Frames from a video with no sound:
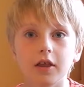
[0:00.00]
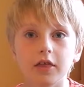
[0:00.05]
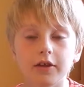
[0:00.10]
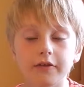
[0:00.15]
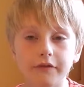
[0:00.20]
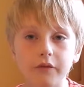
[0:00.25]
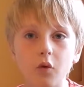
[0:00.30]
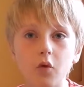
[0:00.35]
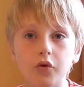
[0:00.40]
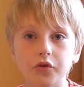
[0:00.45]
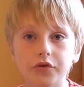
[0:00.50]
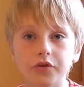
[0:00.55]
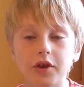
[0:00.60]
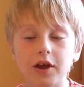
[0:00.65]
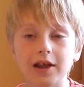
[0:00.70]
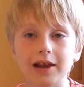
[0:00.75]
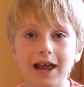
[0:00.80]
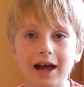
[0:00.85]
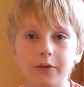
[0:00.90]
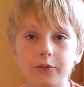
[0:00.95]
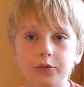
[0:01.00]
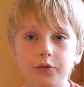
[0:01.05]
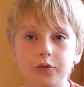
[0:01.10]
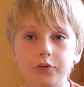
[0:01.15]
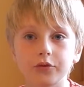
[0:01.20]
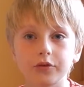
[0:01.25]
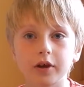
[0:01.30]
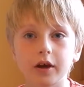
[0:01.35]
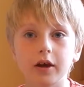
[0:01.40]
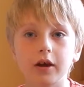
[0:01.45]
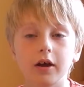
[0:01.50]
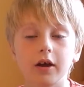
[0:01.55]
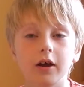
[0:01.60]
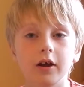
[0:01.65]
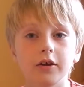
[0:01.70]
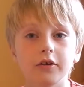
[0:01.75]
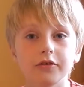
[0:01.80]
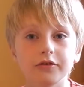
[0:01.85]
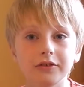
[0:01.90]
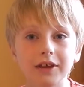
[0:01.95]
the force that allows you to
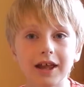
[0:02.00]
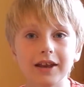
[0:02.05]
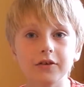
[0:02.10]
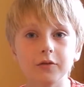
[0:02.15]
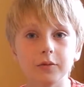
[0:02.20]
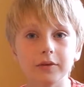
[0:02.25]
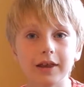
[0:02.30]
stand